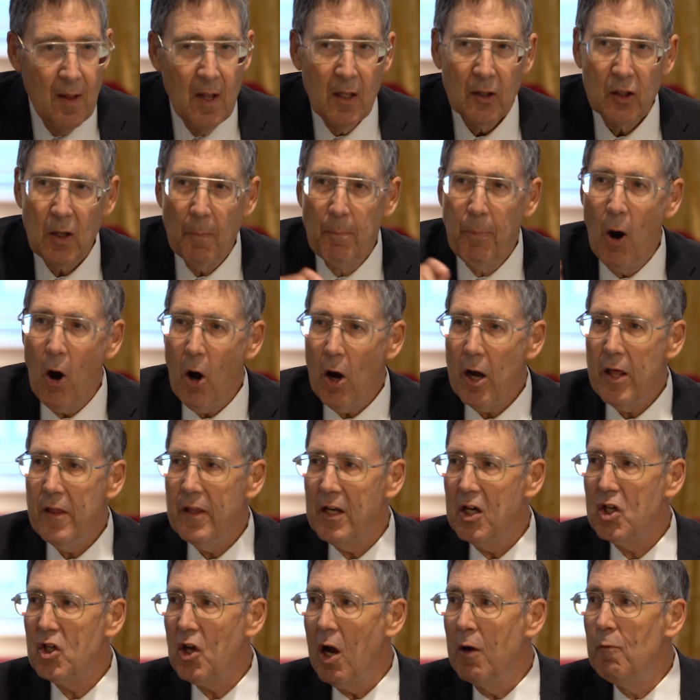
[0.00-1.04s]
the party
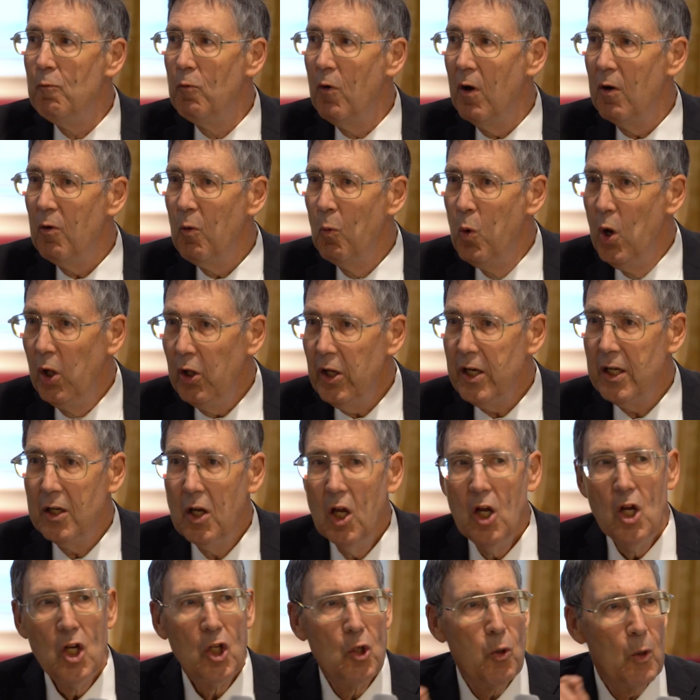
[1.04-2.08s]
that is
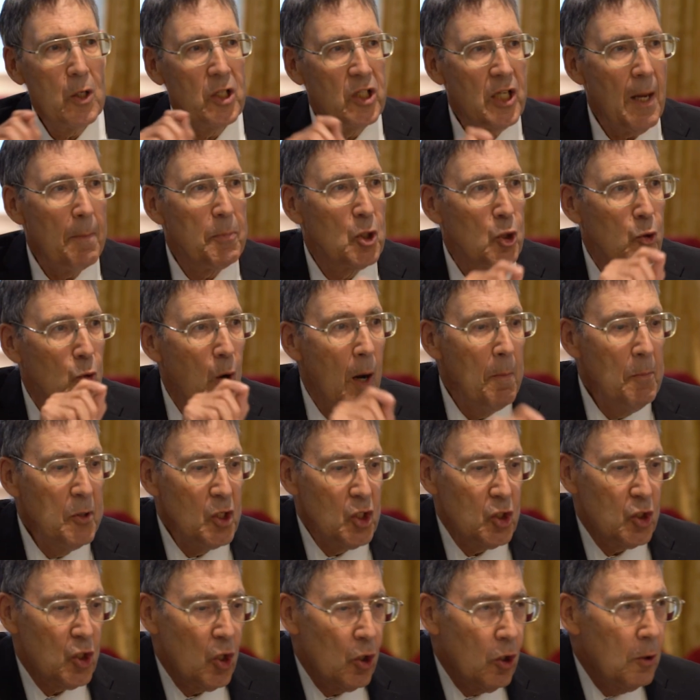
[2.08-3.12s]
unwilling to accept
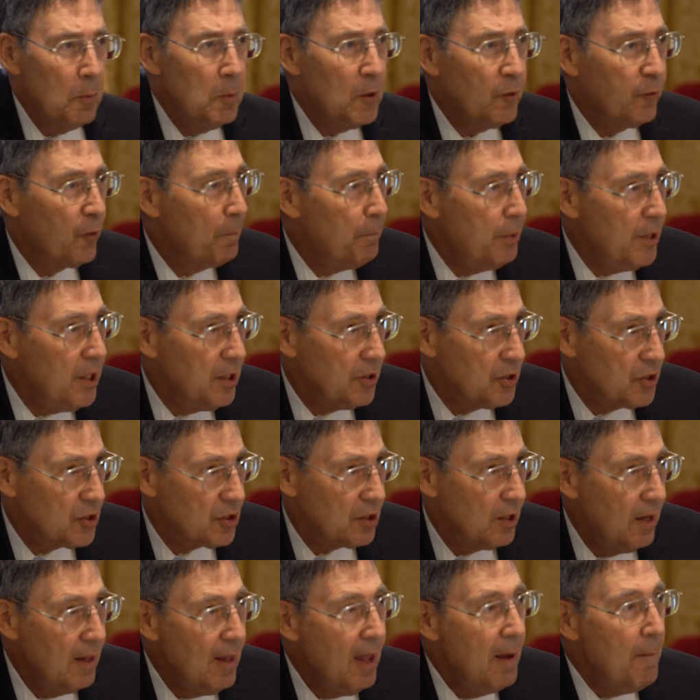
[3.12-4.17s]
Trump's terms for peace,